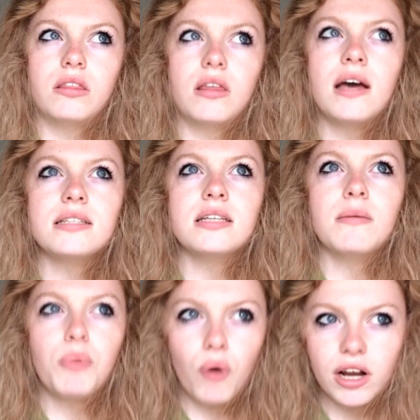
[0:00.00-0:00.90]
There's the
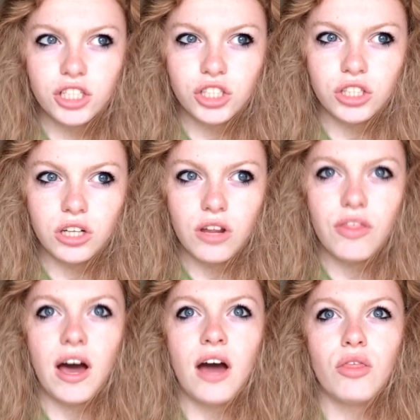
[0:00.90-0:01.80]
impression
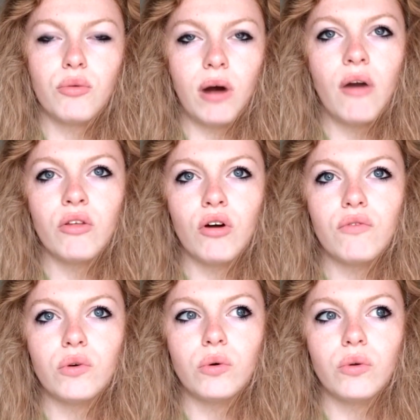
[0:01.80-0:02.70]
that throughout the
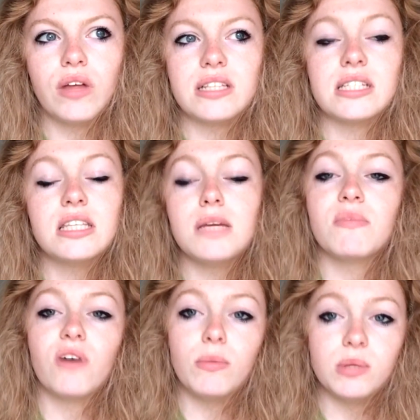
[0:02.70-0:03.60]
novel there's a theme
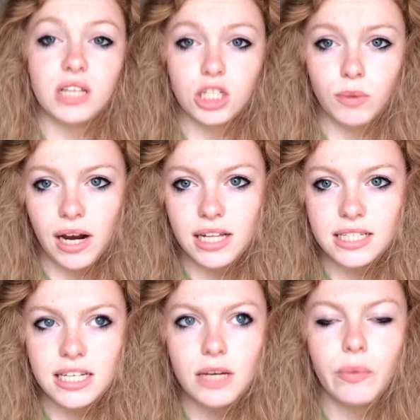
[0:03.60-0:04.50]
of
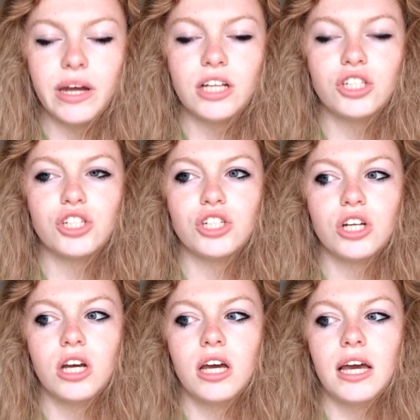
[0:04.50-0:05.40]
homosexuality, which
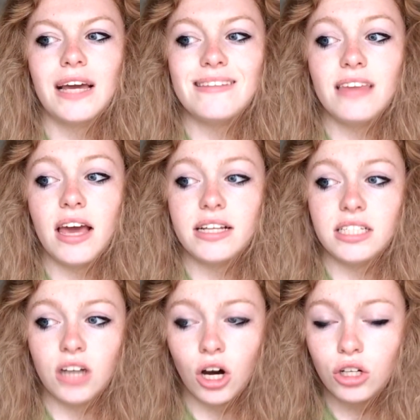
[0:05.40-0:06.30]
in the
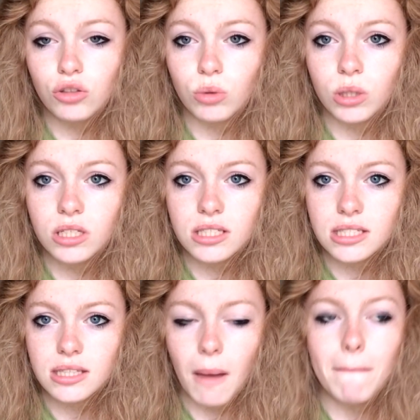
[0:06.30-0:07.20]
1800s
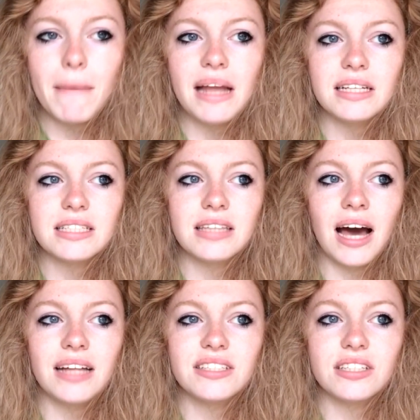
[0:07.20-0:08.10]
meant
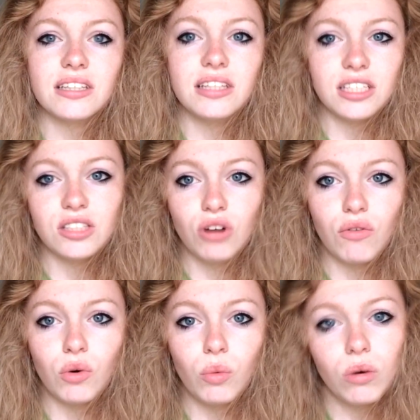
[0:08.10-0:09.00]
that this
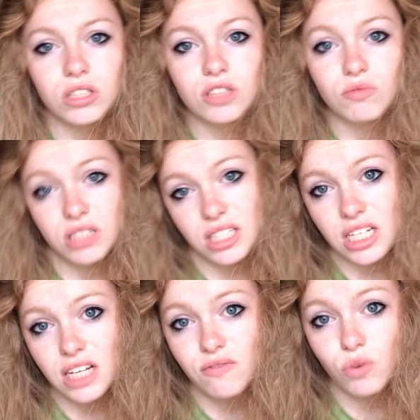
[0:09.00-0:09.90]
novel wasn't
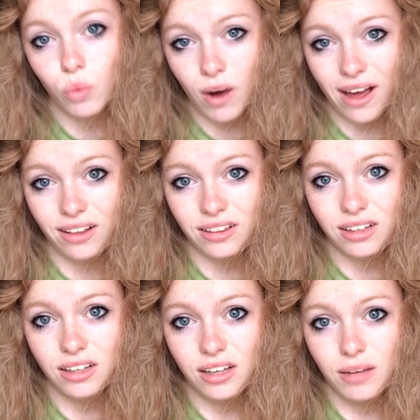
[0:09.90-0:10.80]
received well
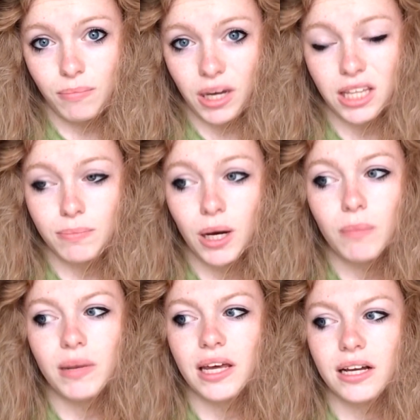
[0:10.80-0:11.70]
by the
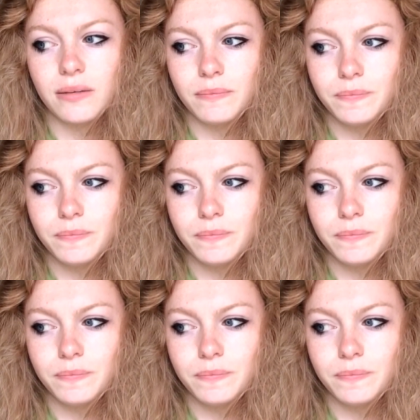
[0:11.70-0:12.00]
public.